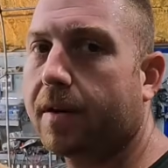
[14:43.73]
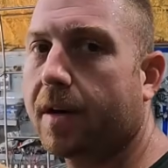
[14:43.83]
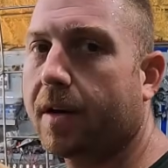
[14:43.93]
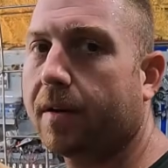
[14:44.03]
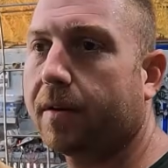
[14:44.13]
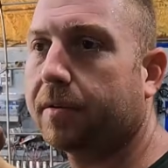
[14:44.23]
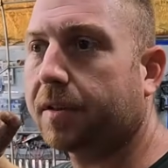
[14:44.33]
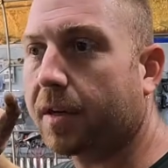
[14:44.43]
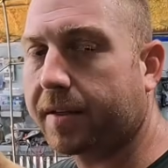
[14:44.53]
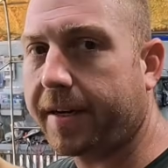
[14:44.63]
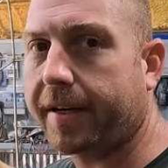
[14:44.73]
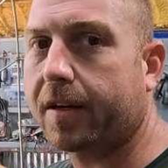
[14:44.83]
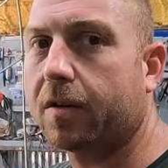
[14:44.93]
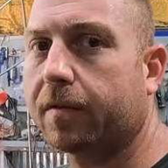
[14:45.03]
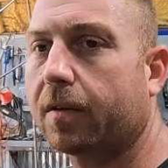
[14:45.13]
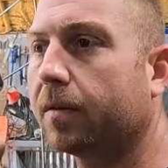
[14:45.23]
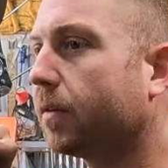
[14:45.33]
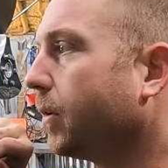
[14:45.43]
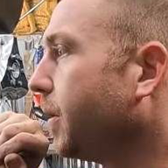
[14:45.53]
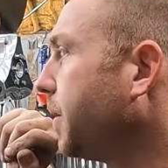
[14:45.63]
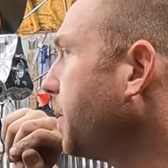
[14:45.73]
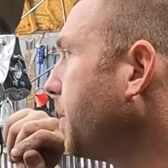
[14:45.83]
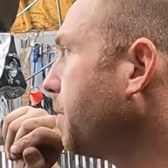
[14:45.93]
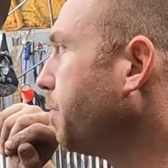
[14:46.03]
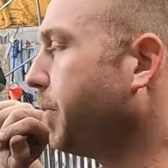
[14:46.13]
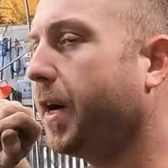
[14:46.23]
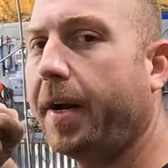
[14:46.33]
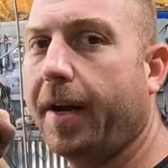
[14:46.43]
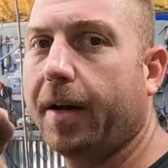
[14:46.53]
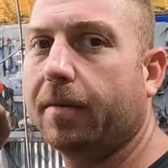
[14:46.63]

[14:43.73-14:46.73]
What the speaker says: It was on a deck over, but